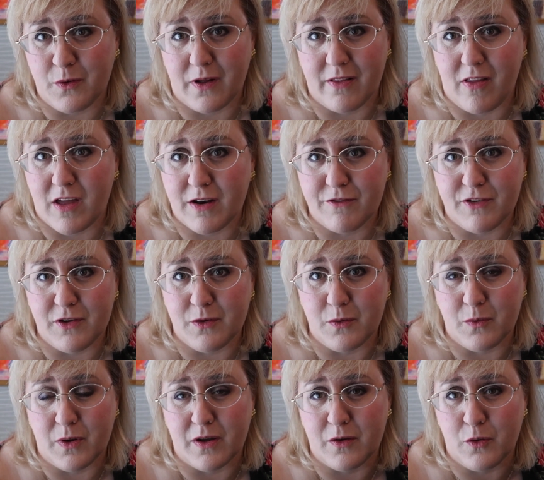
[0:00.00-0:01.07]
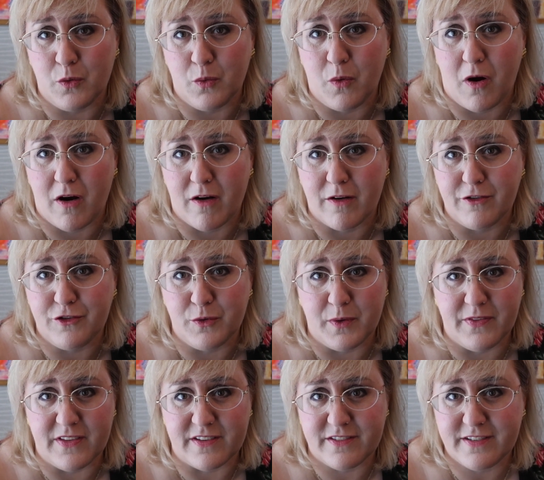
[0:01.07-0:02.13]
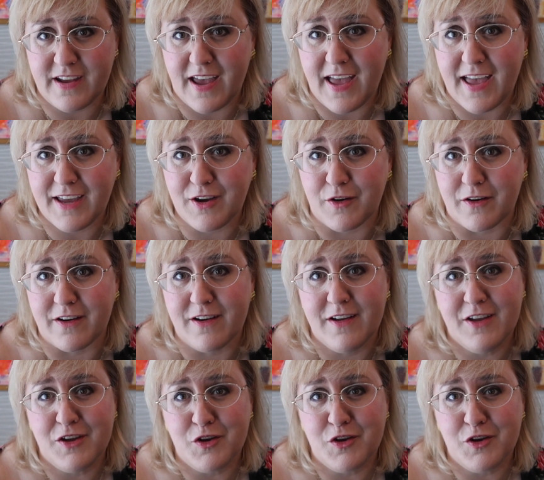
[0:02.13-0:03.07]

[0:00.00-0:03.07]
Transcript: A lot of you who are doing this tag or